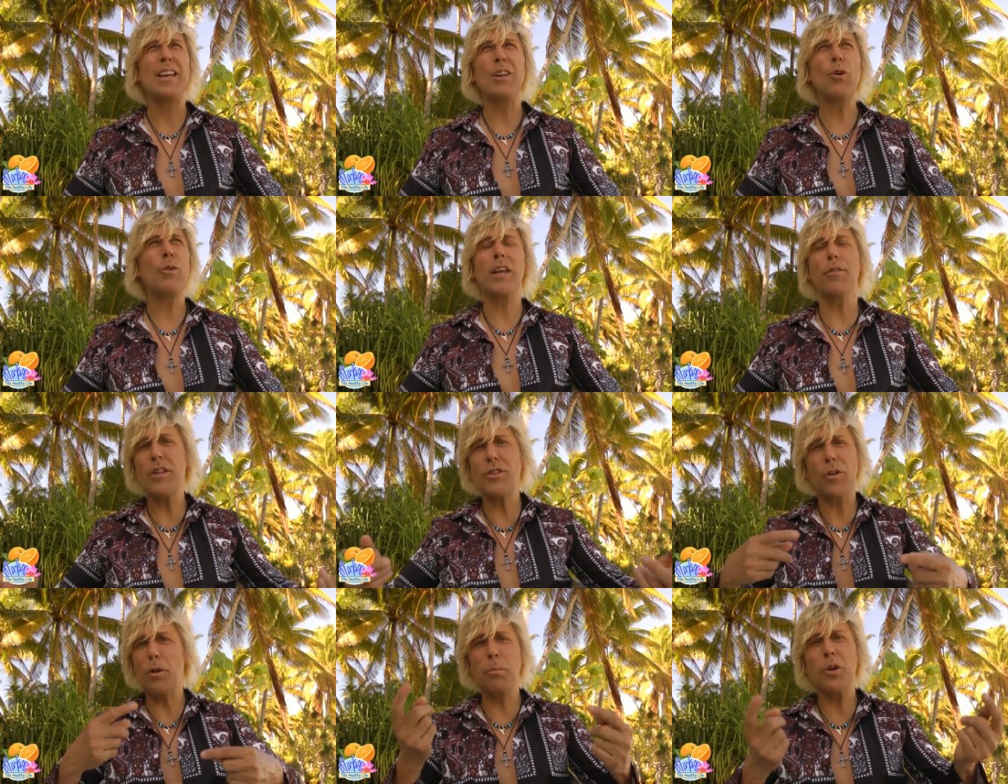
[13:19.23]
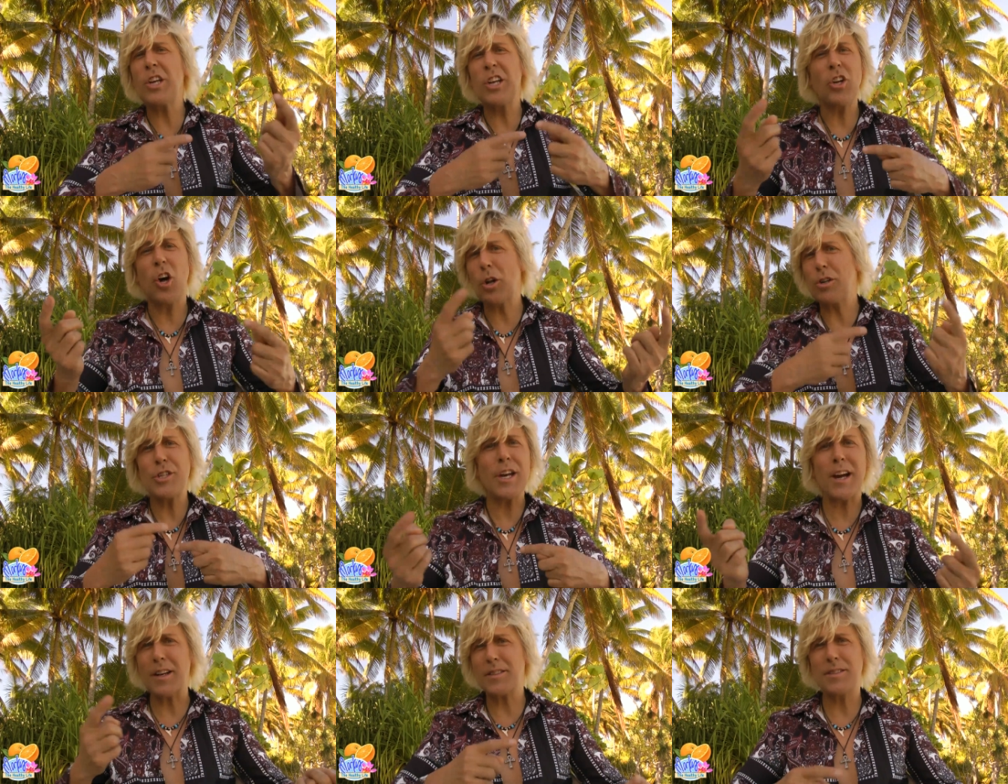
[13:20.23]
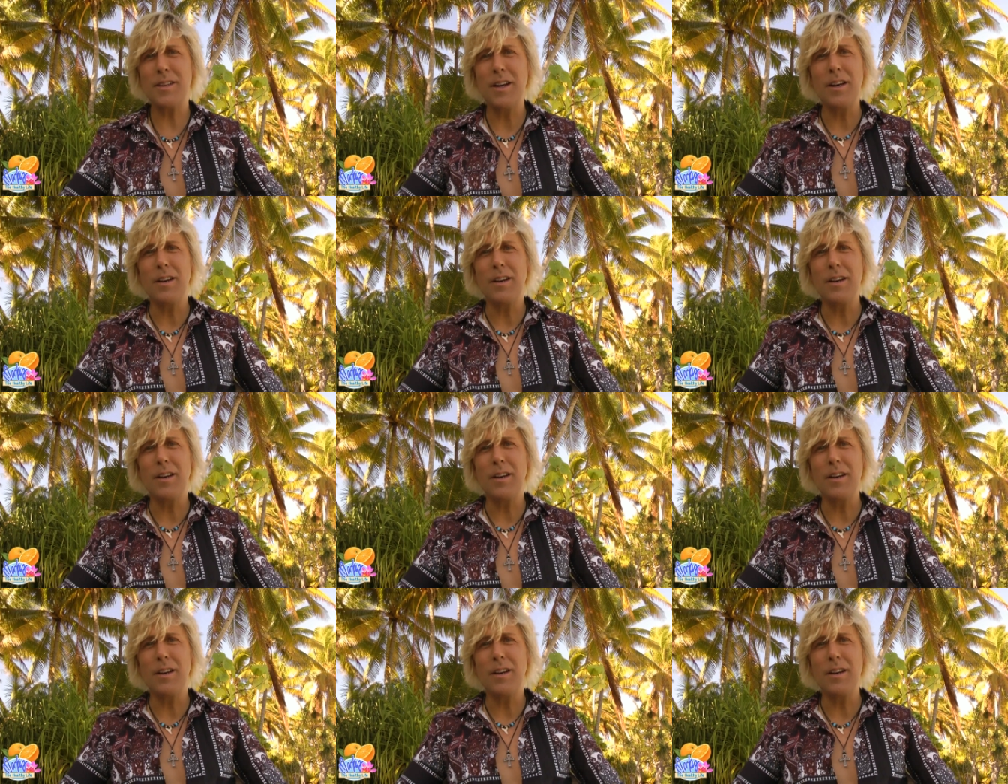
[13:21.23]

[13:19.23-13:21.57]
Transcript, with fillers: you don't give each other million dollar checks.